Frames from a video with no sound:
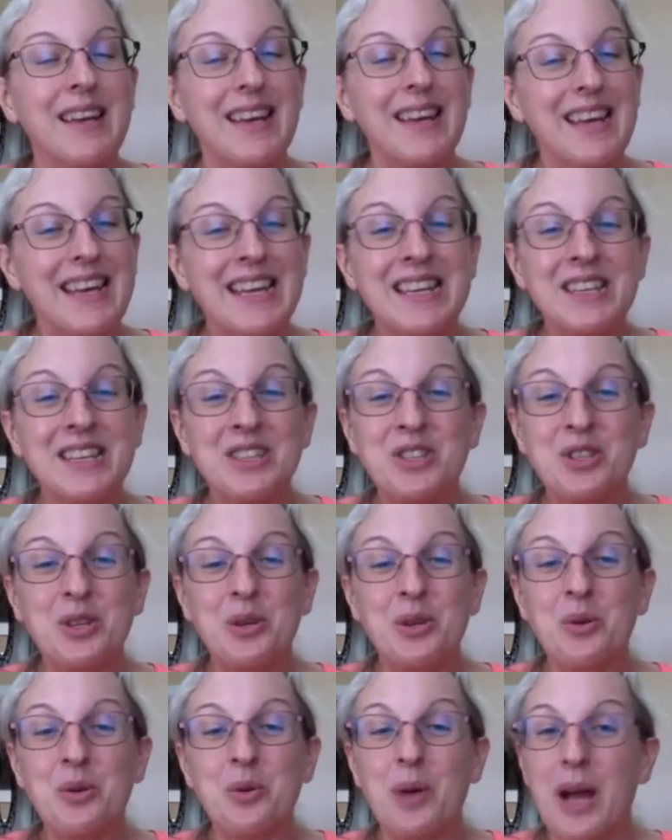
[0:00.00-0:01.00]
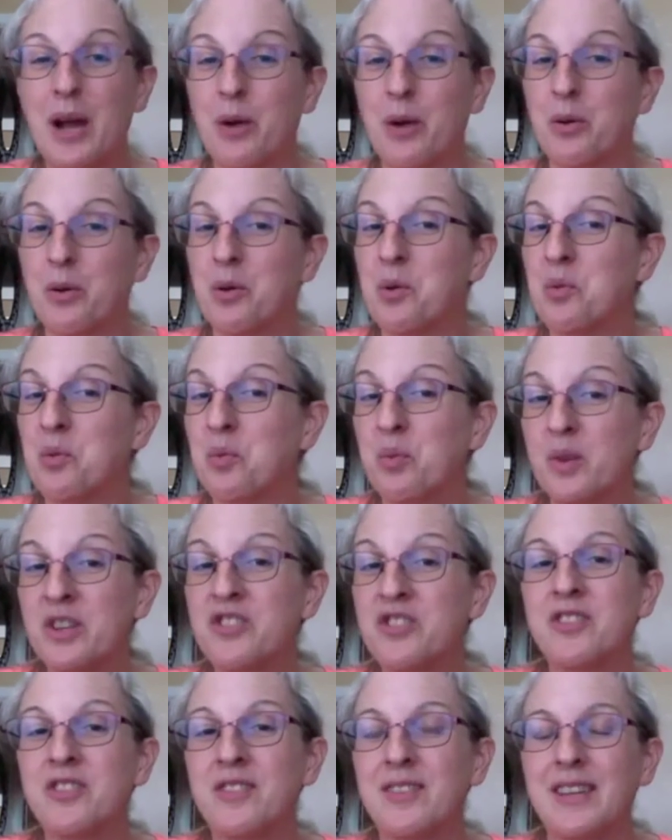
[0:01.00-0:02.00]
into our
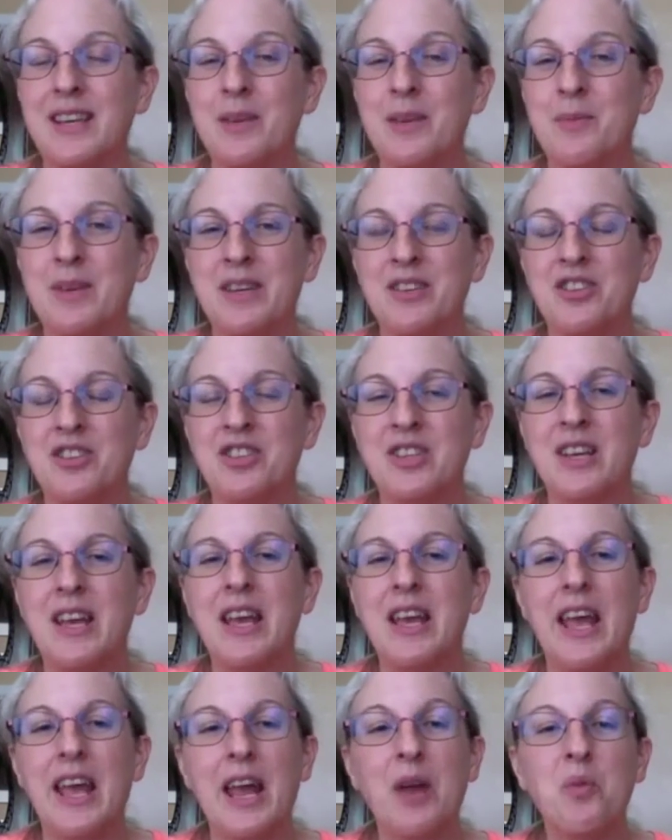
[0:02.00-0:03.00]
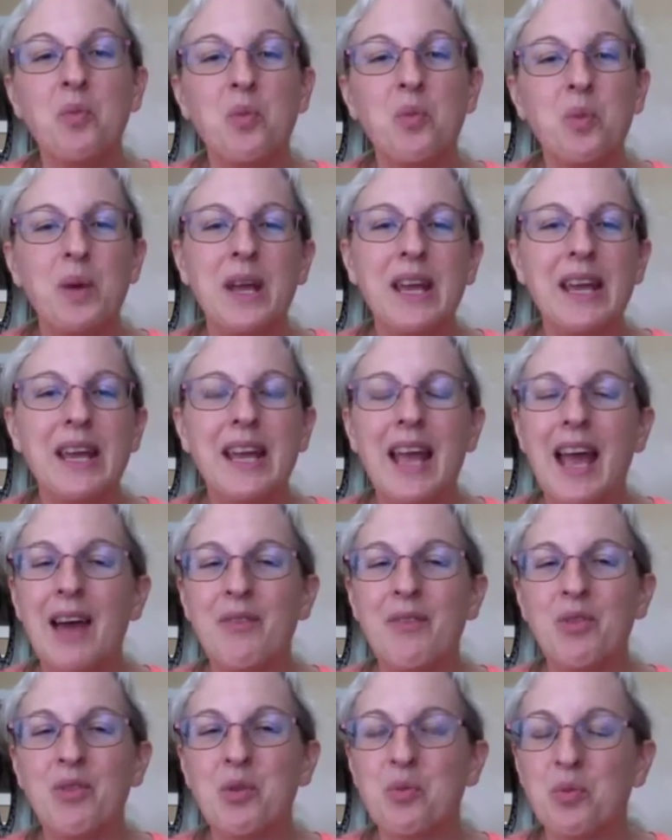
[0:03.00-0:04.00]
original image, and we
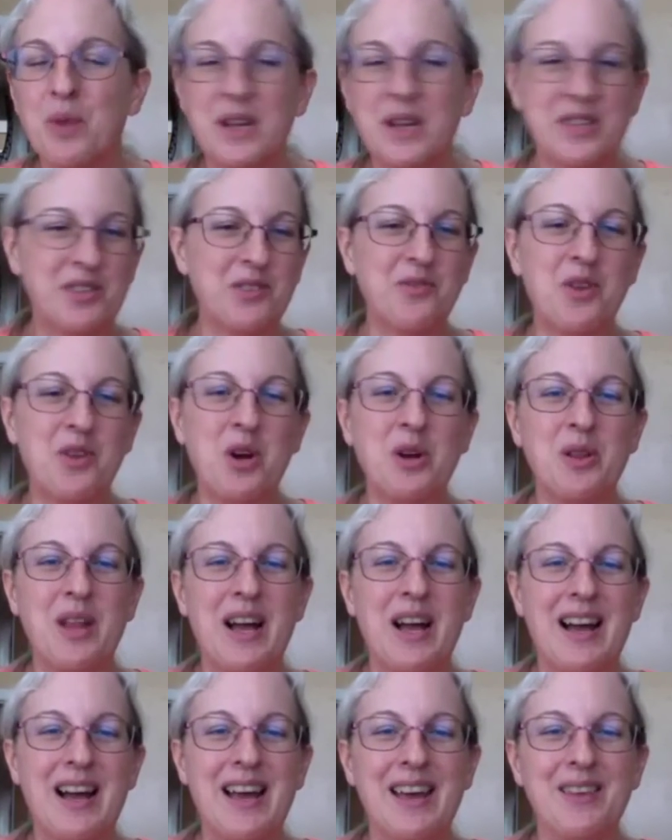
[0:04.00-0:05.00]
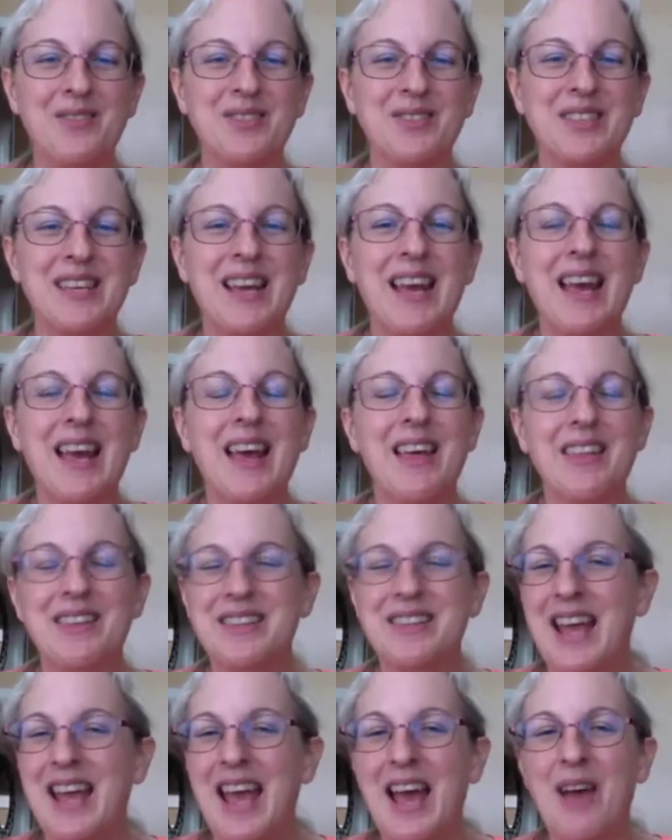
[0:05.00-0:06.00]
have the rest of our lives
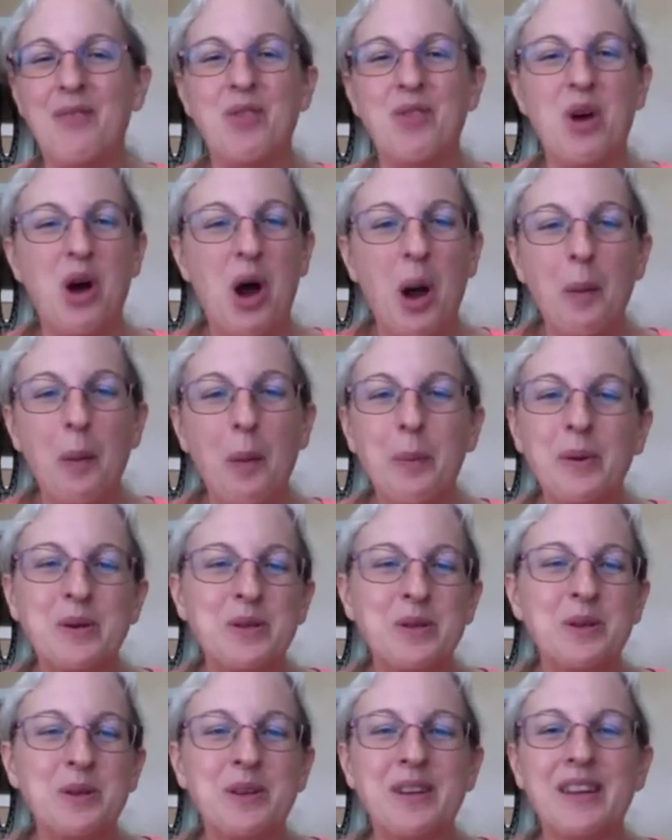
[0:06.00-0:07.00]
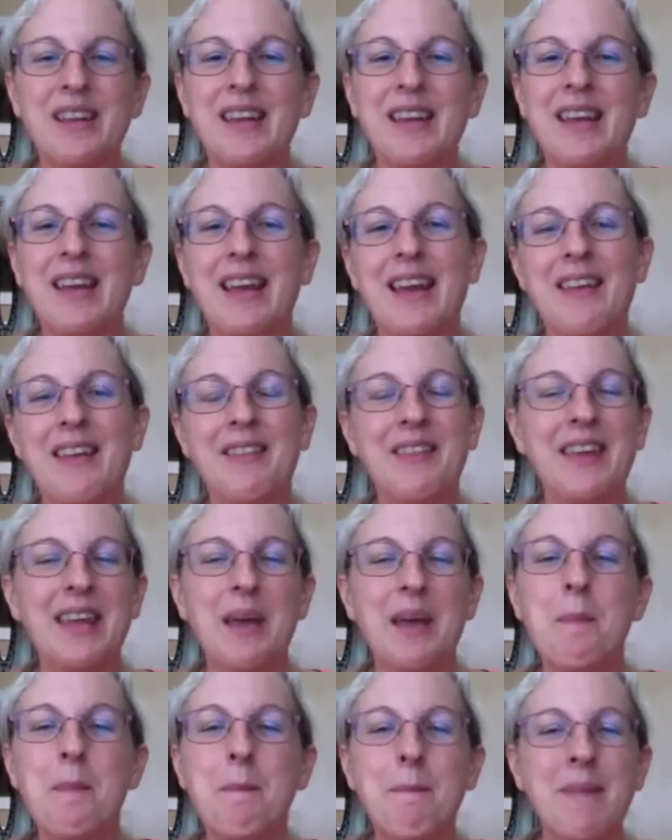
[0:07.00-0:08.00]
to have the opportunity and the
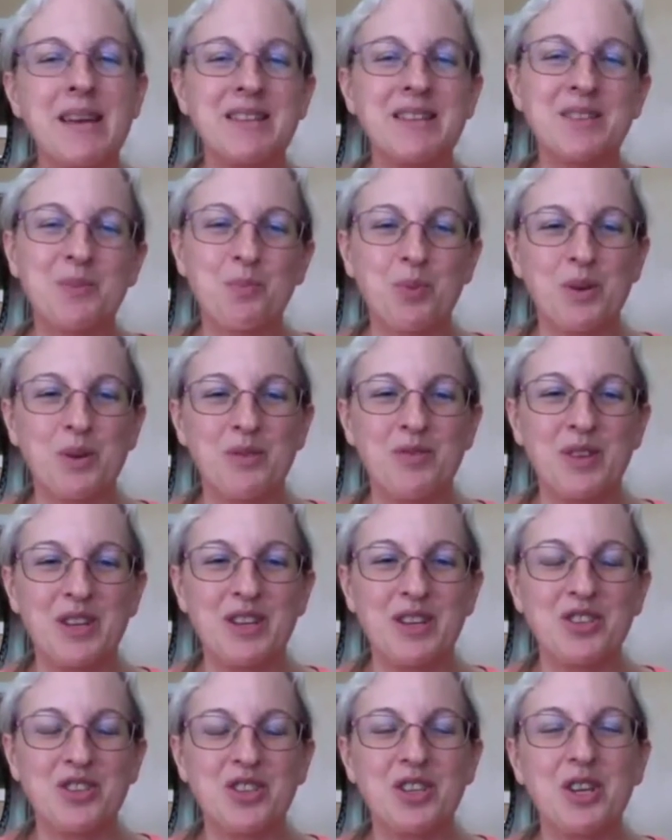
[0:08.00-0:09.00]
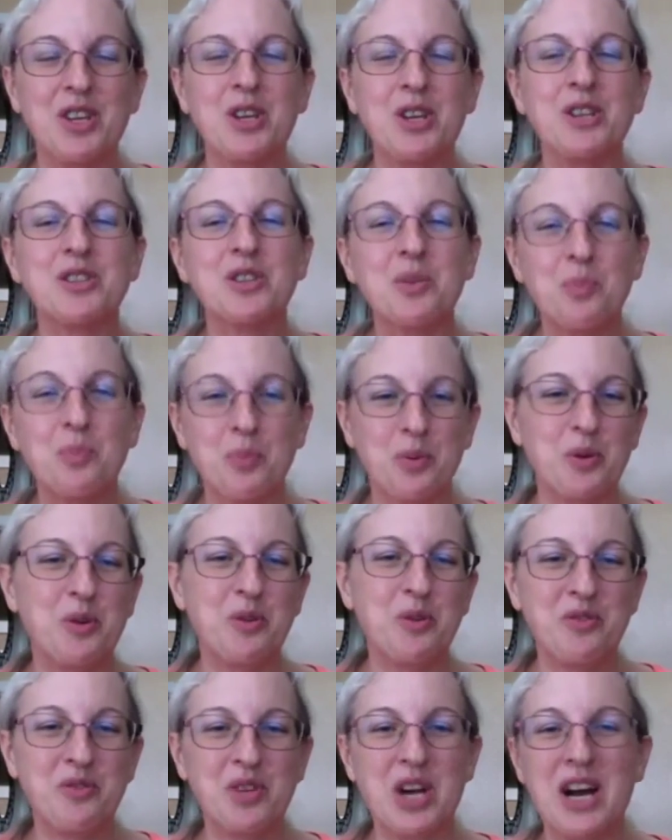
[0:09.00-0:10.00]
immense privilege to
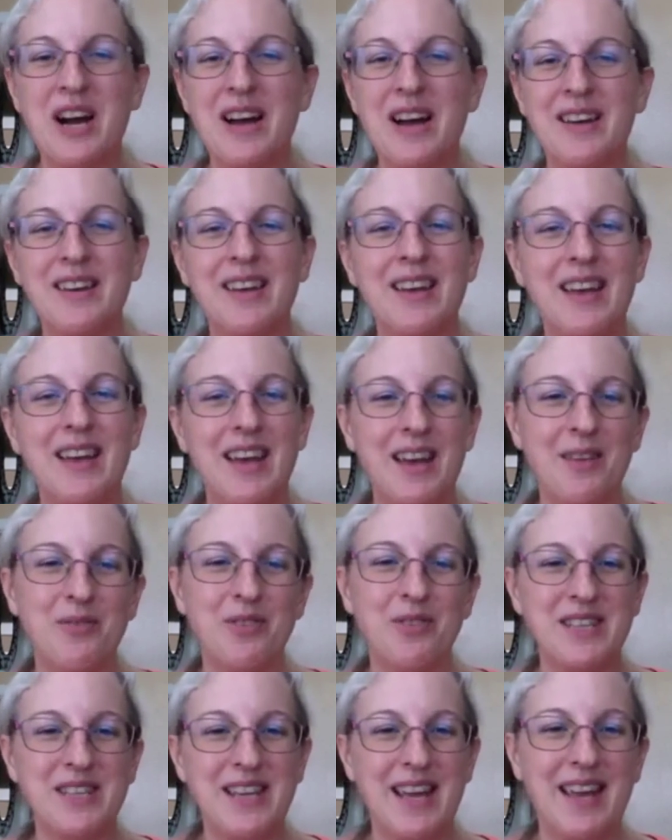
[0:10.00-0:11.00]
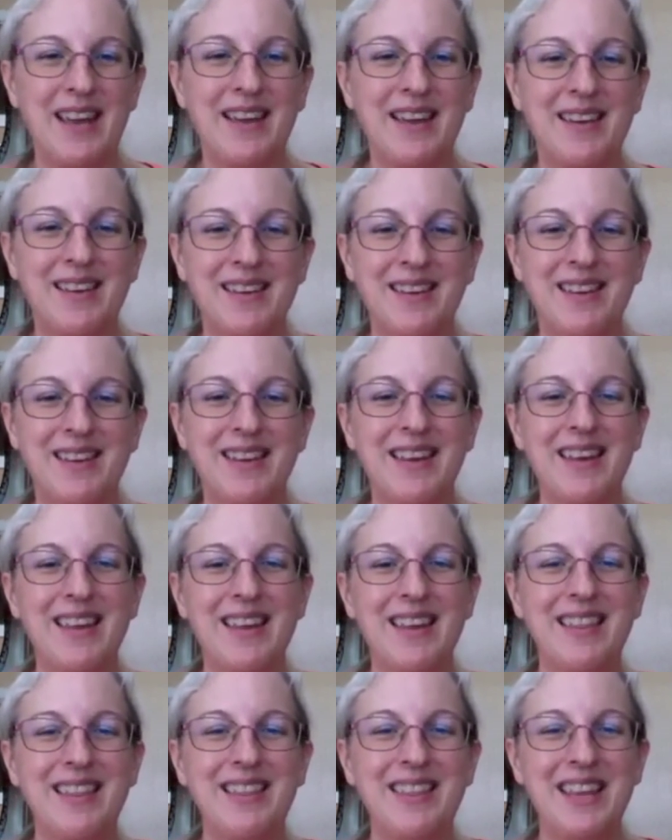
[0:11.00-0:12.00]
prove God every day.
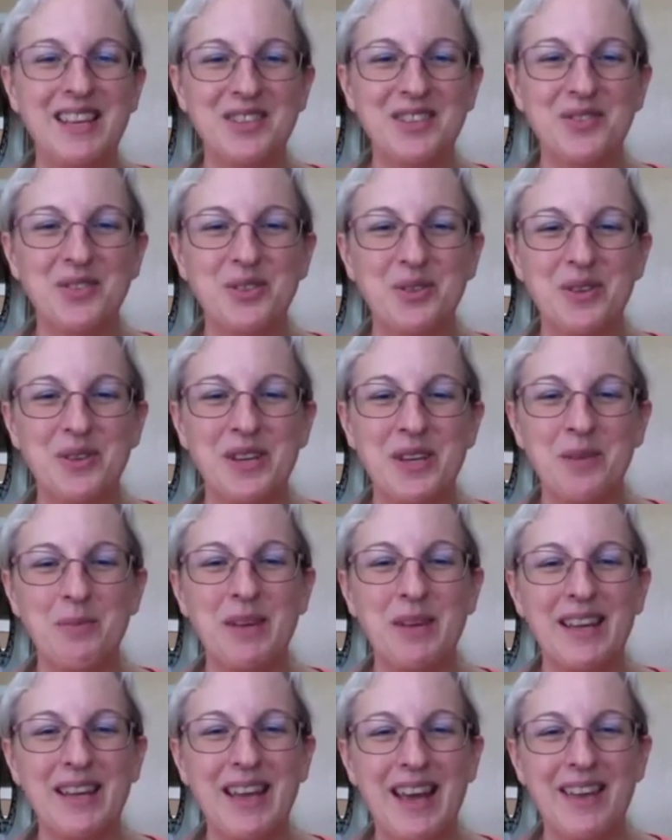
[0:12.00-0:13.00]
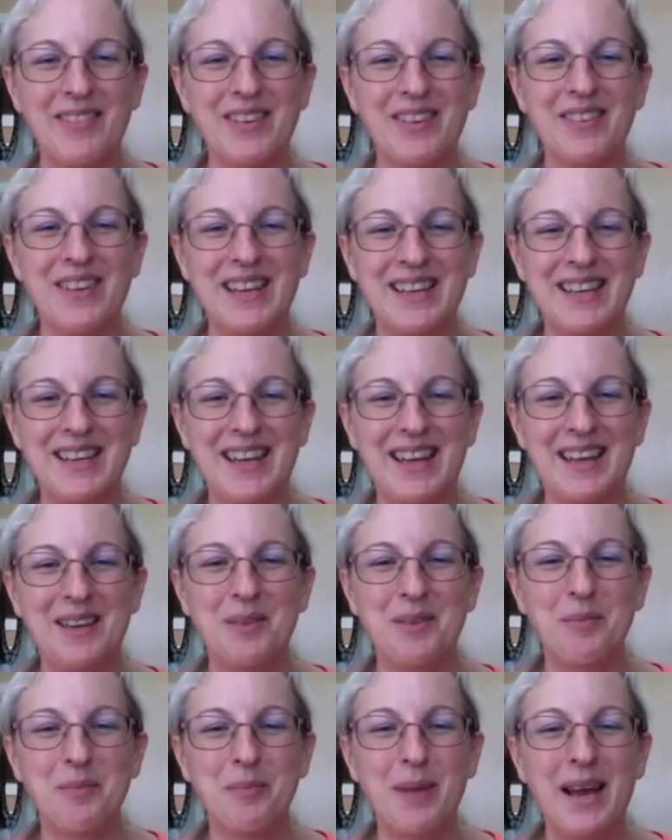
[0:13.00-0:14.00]
Thanks for joining me. Have a great day.
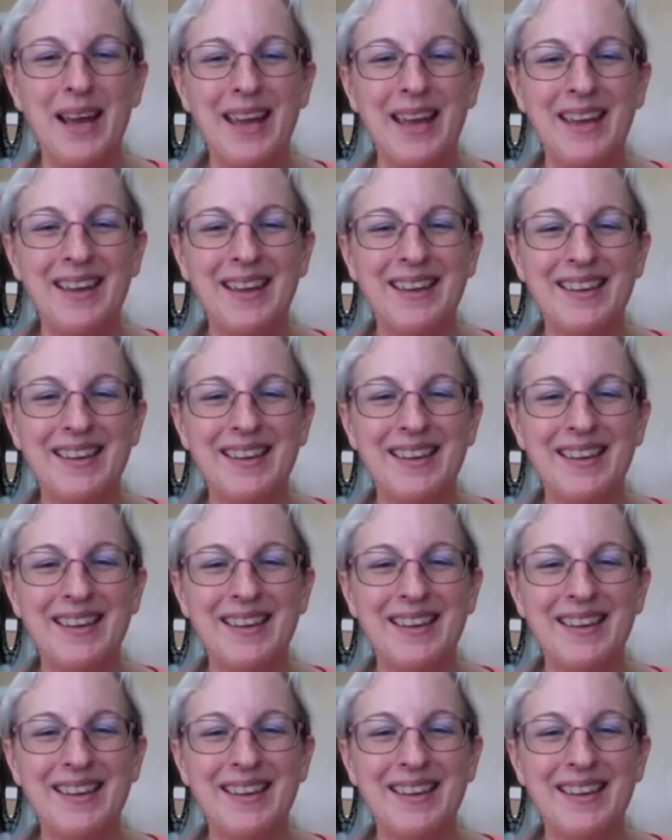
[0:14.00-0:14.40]
Bye.